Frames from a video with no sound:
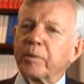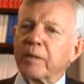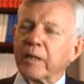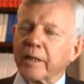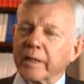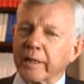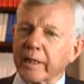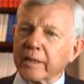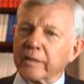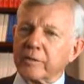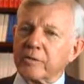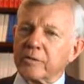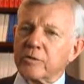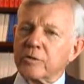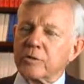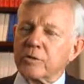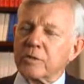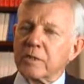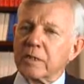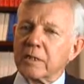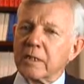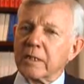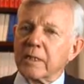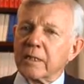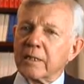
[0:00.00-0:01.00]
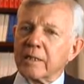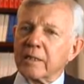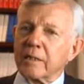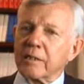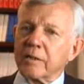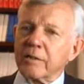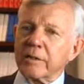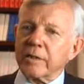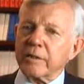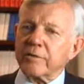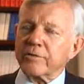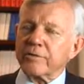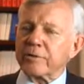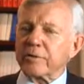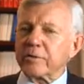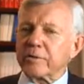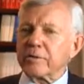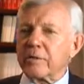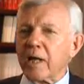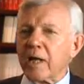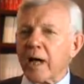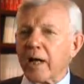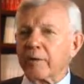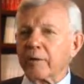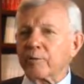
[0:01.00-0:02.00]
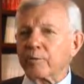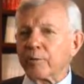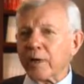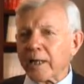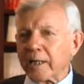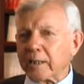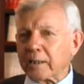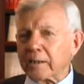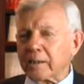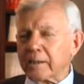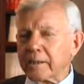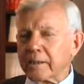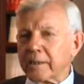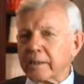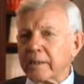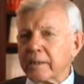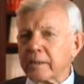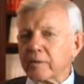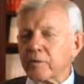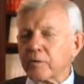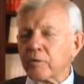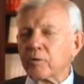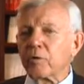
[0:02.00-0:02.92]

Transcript: pledged neither directly